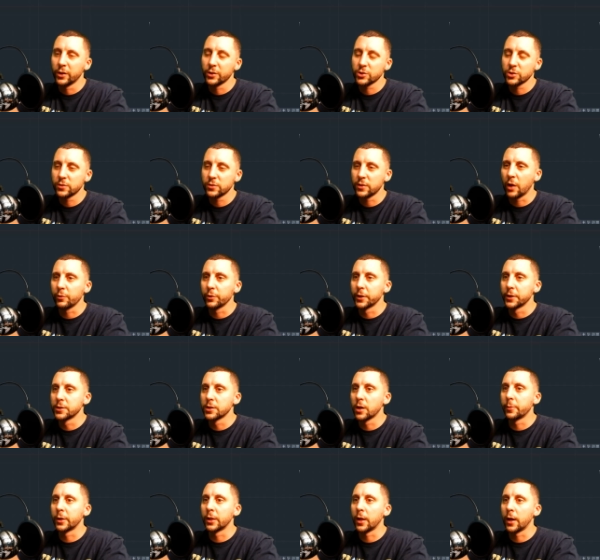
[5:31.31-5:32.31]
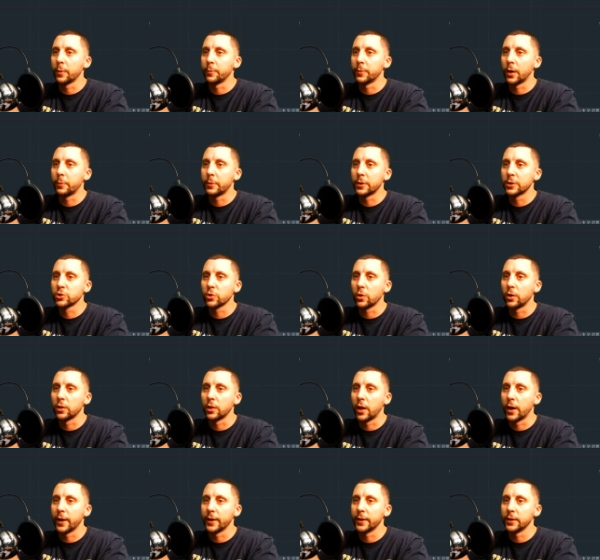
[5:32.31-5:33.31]
it's not really a dummy line, but I'm going to draw a
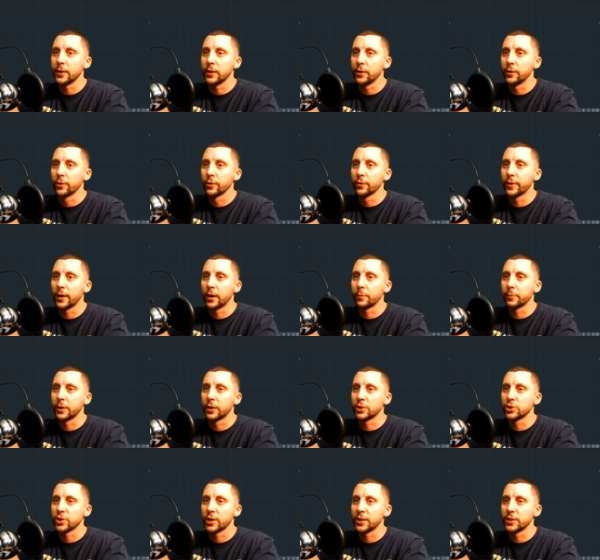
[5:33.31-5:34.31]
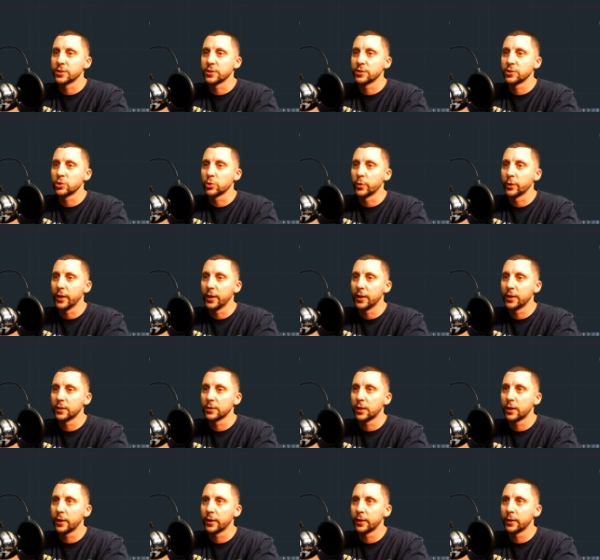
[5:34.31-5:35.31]
line here that I'm going to change into a hidden
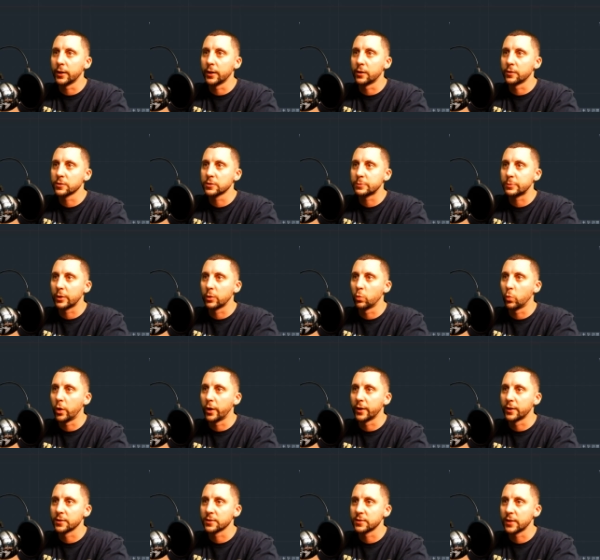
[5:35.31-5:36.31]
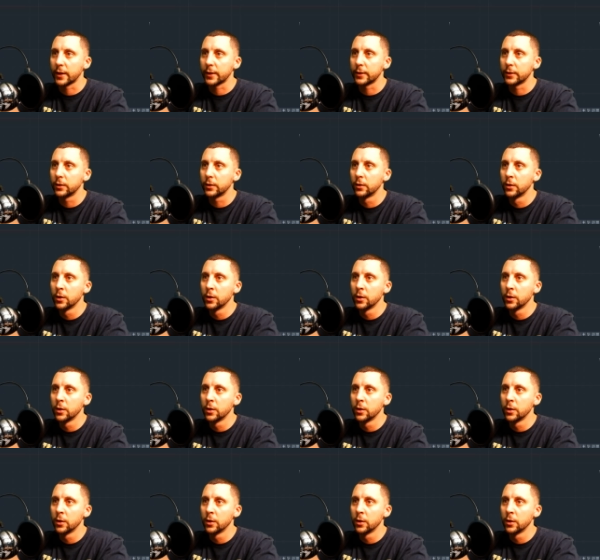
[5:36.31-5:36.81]
line, and I'll explain why in a second.